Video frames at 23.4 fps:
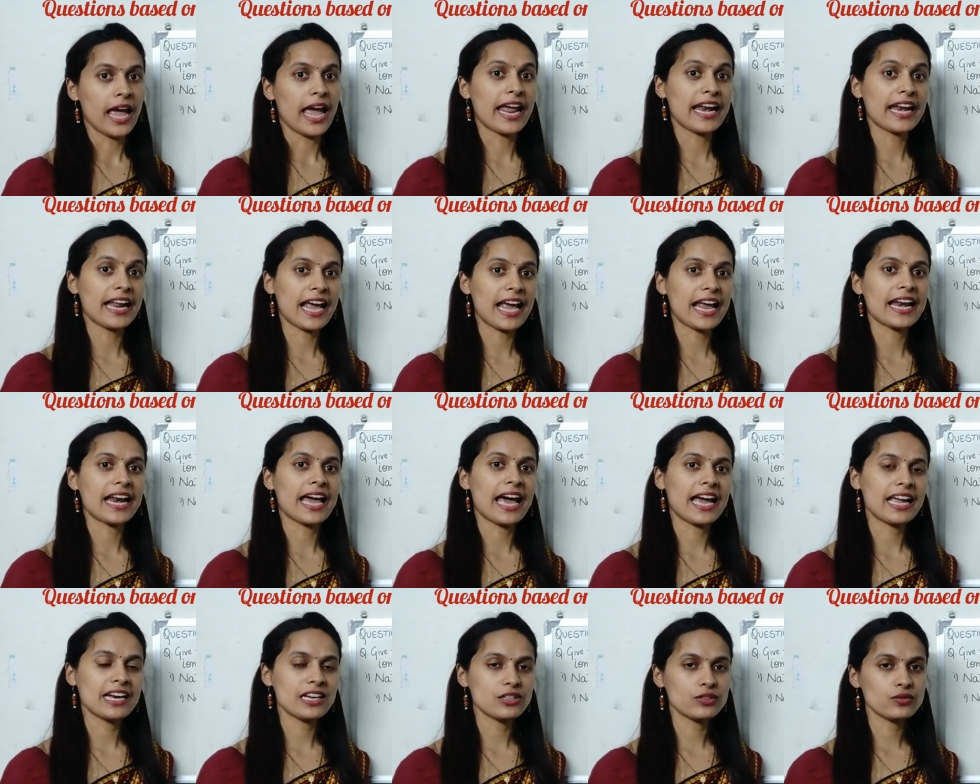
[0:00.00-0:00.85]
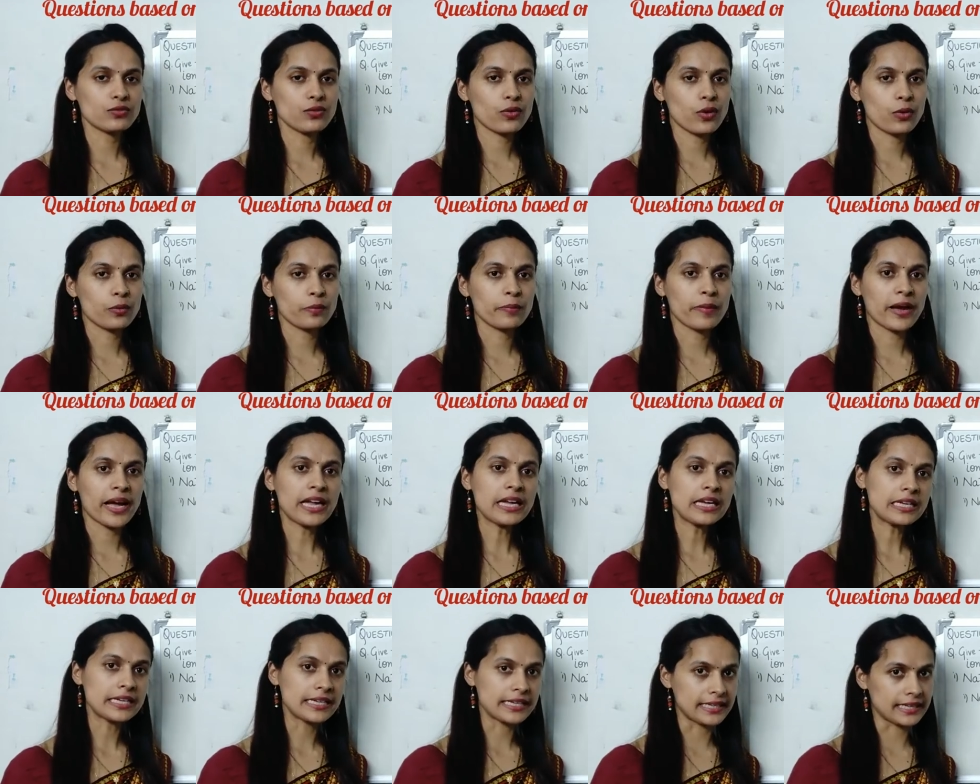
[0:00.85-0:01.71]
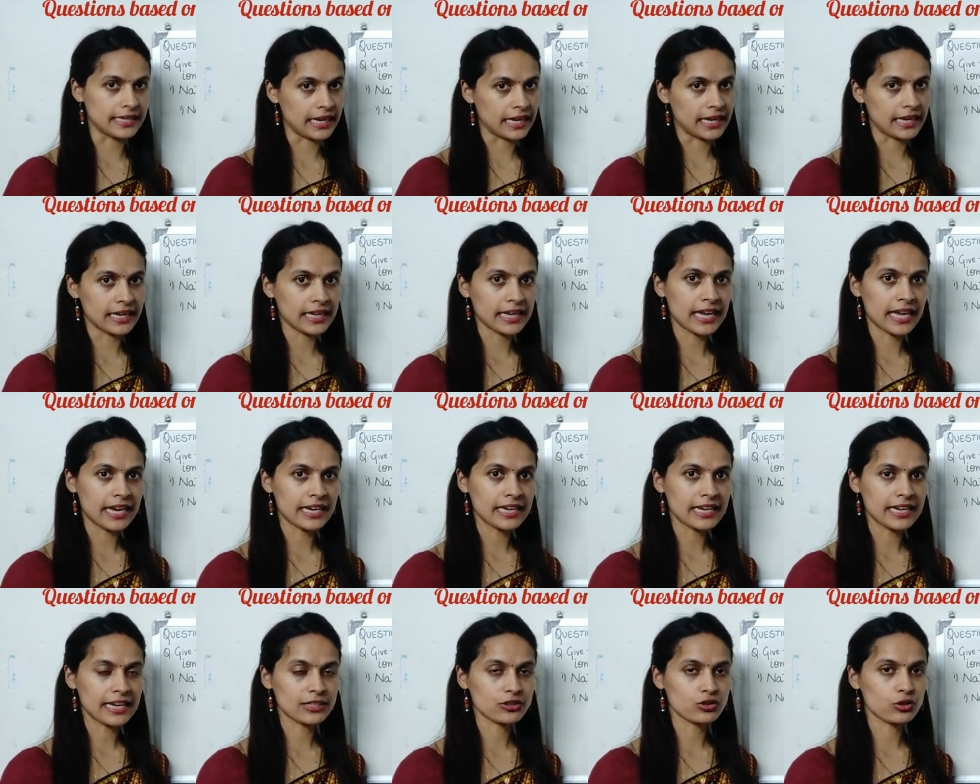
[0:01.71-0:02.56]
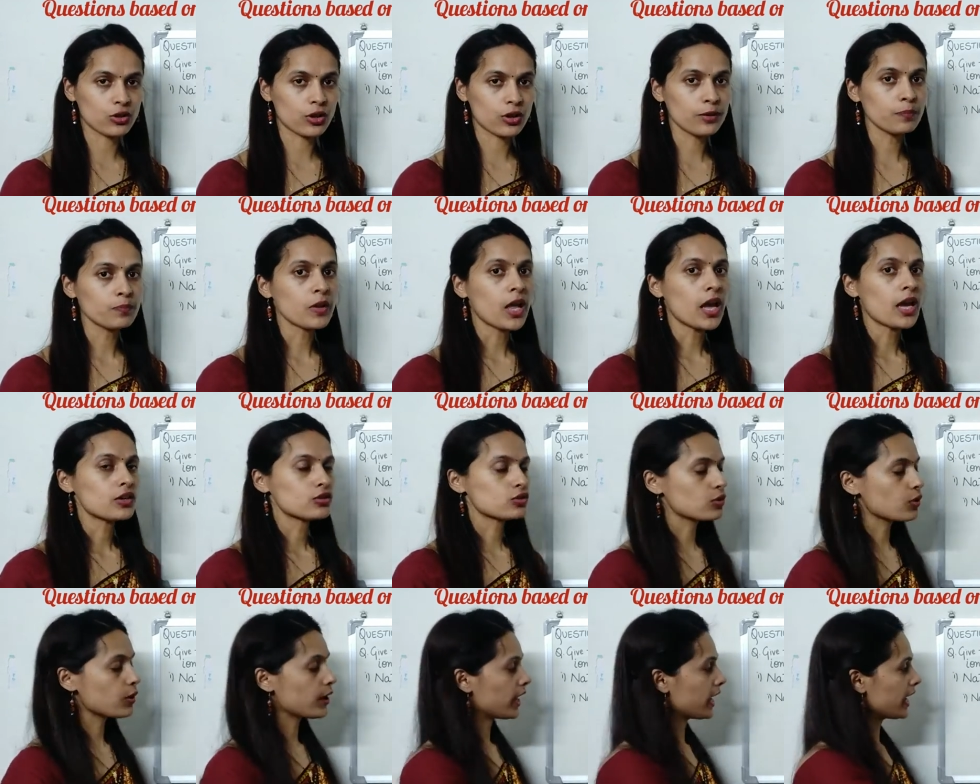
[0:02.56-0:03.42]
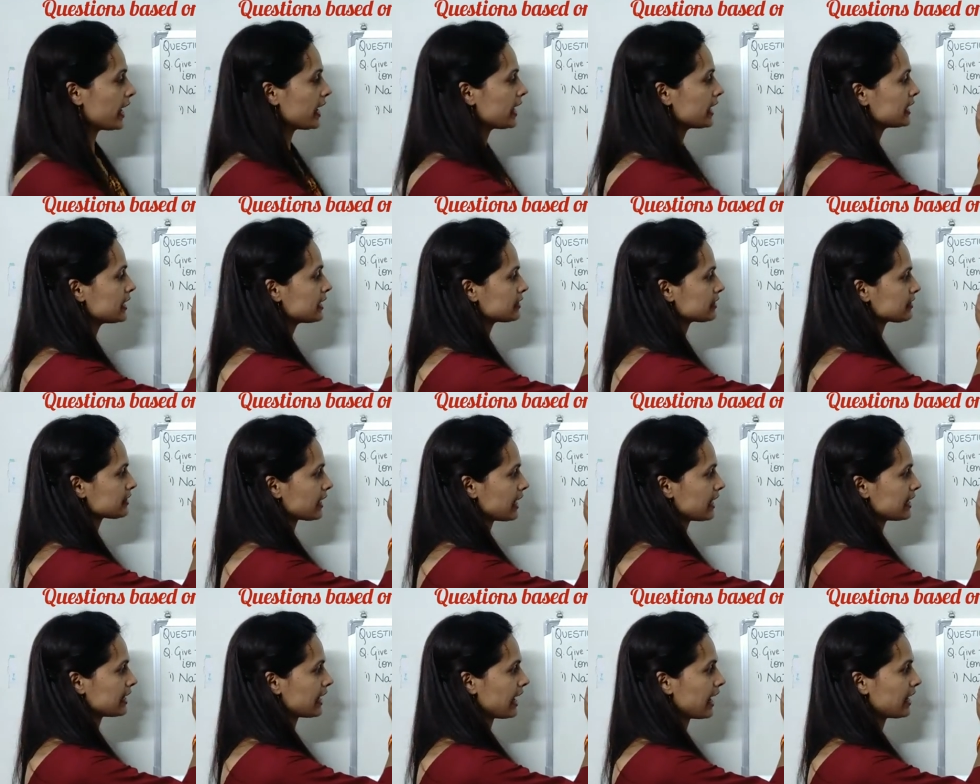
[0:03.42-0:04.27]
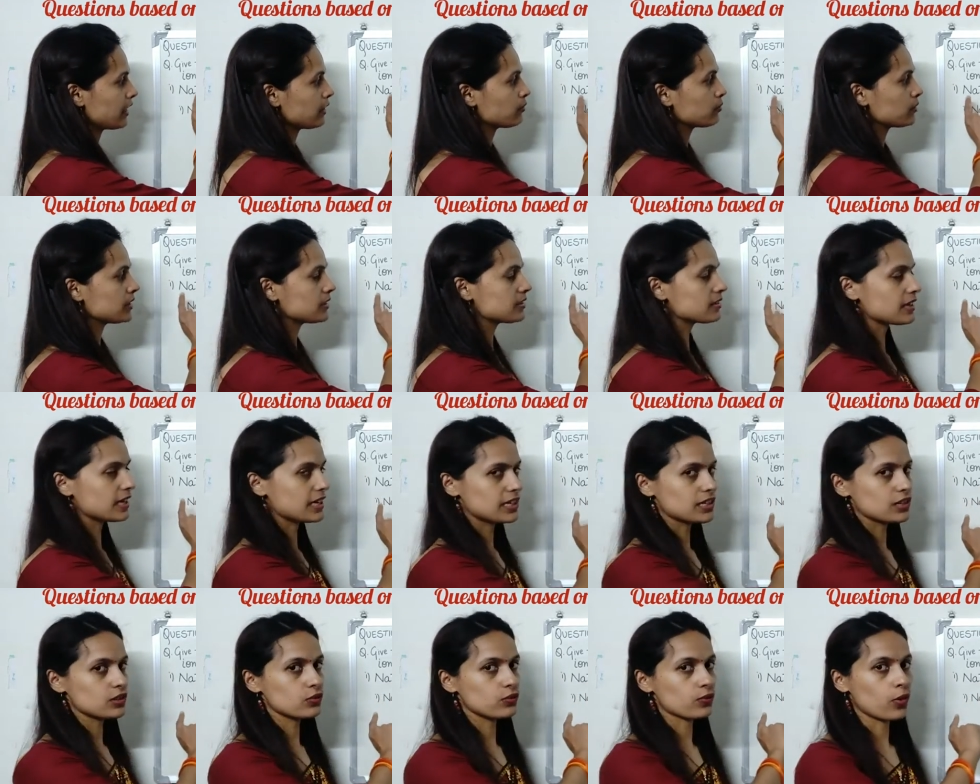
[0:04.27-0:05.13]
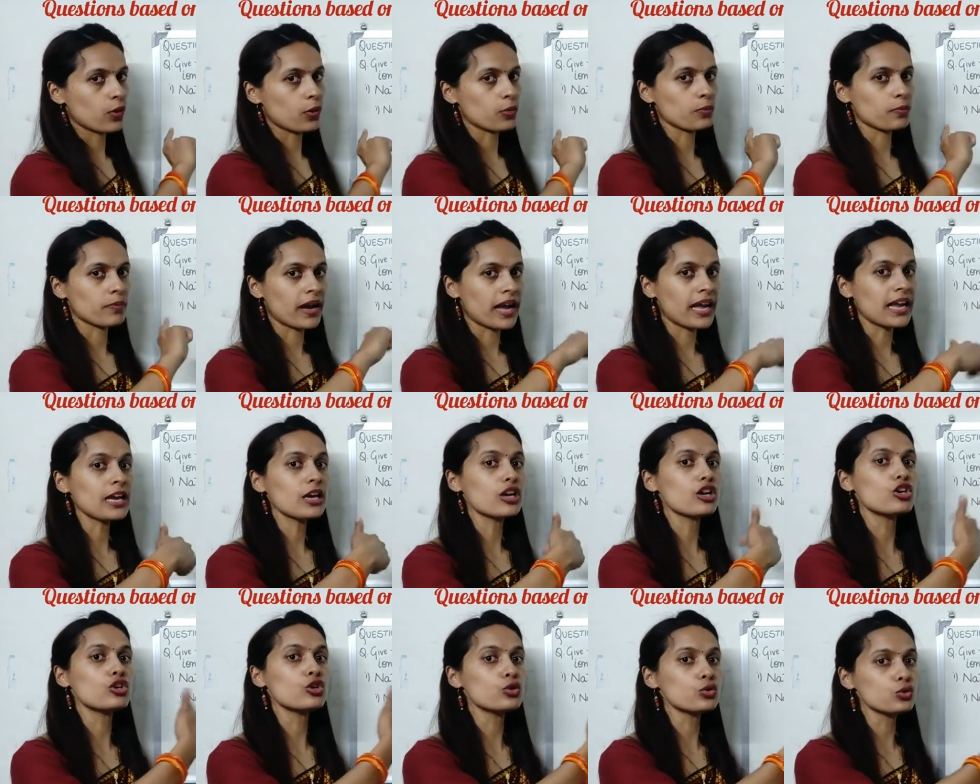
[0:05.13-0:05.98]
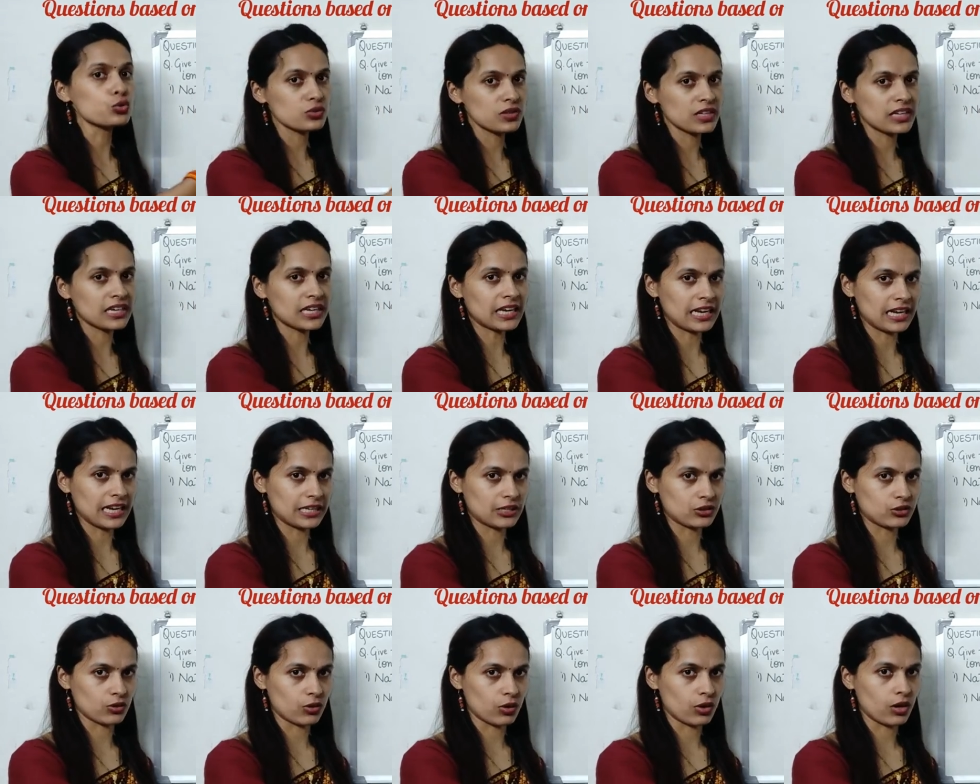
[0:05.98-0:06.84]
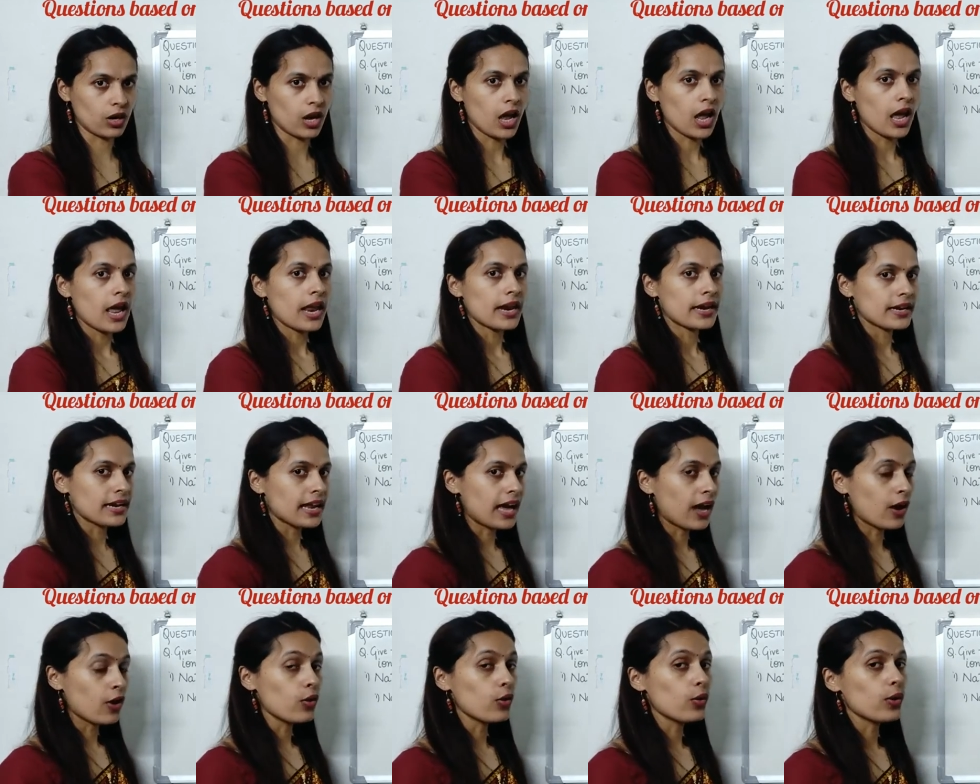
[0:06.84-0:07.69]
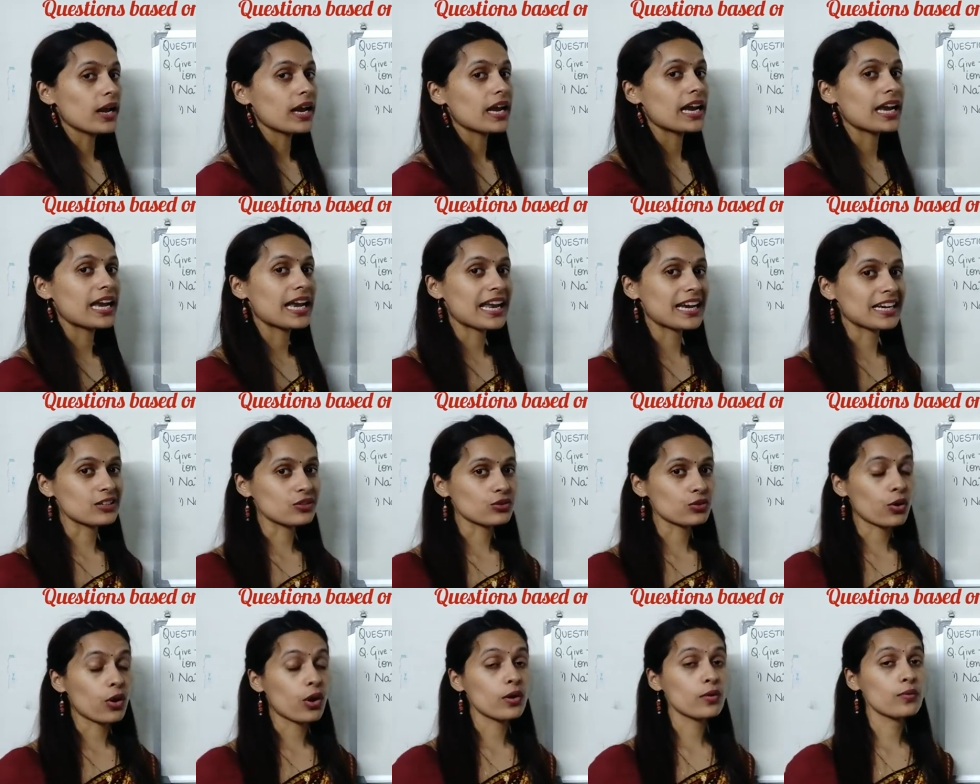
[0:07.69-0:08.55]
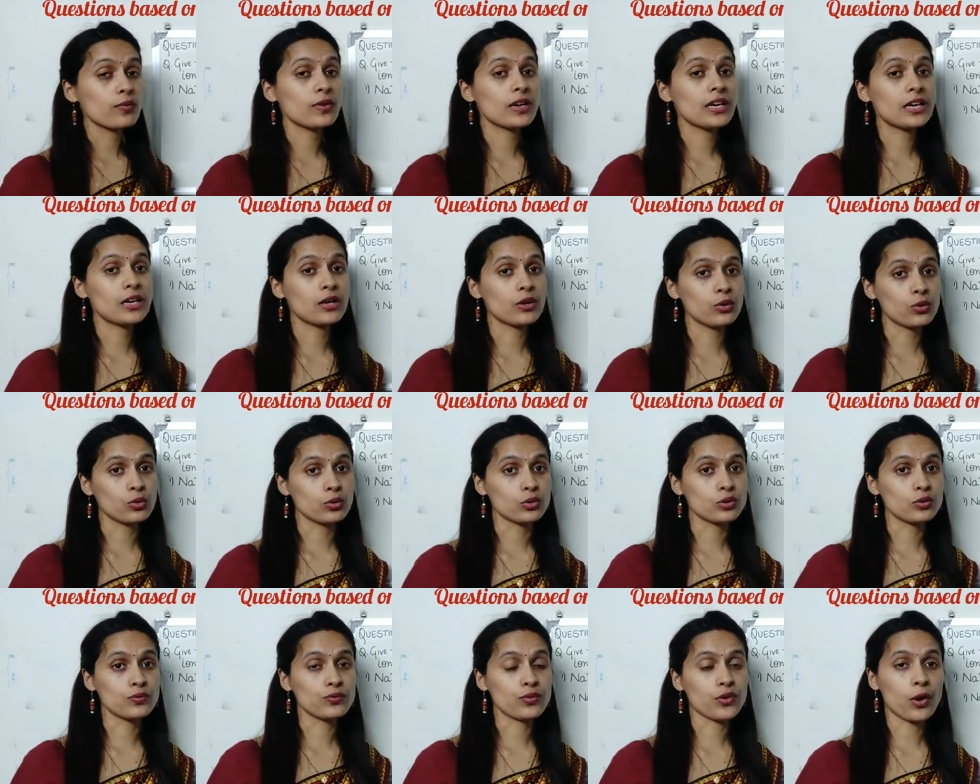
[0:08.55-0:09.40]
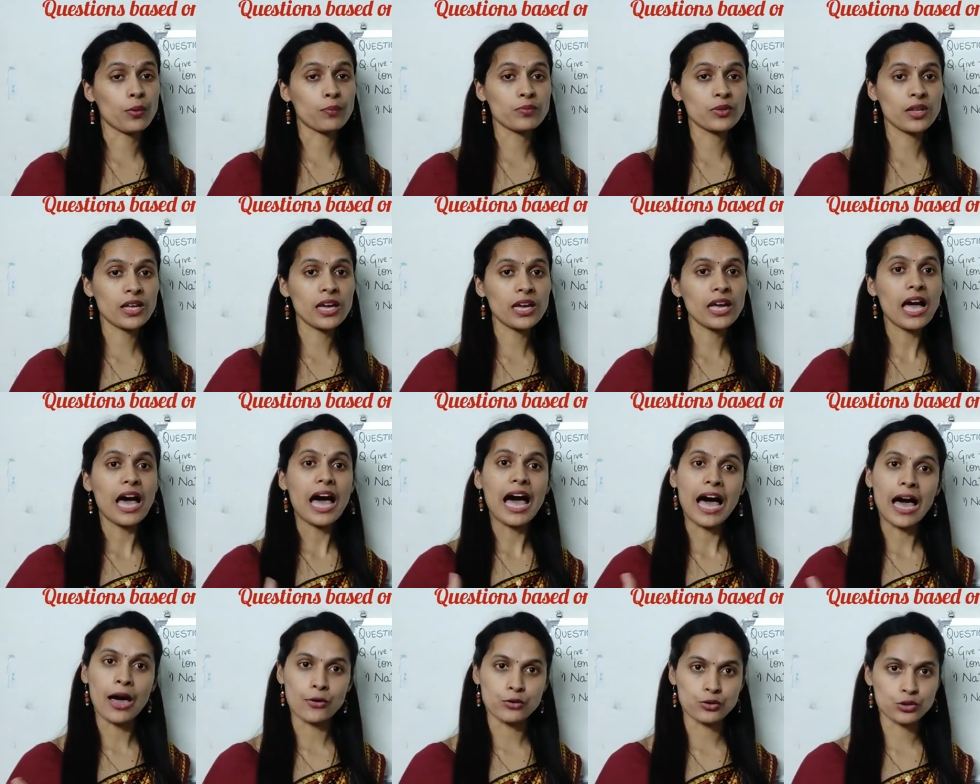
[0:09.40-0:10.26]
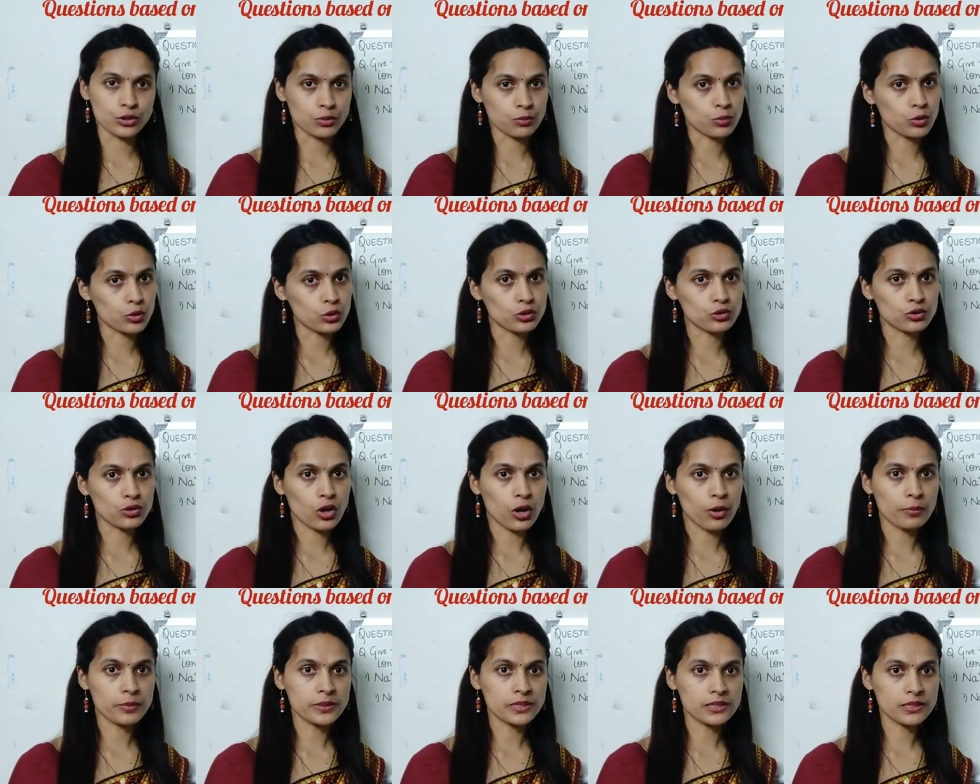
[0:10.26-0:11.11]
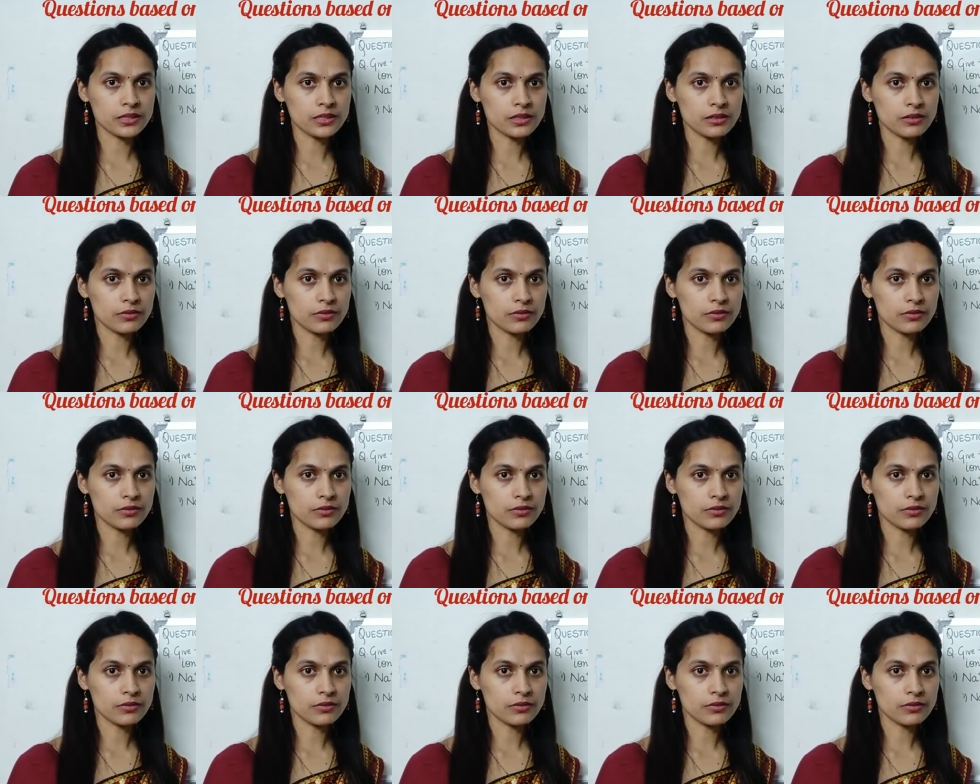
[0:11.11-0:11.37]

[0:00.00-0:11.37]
and anion is formed by gaining an electron. So here it is cation, means it is formed by losing electron. Now electron will lose from the outermost orbital,